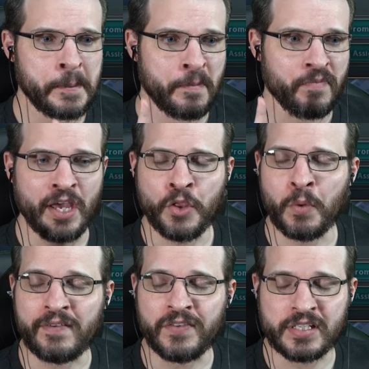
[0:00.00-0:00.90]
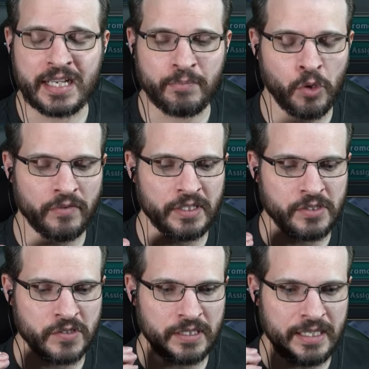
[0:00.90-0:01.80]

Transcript: The other one, it feels like more of a just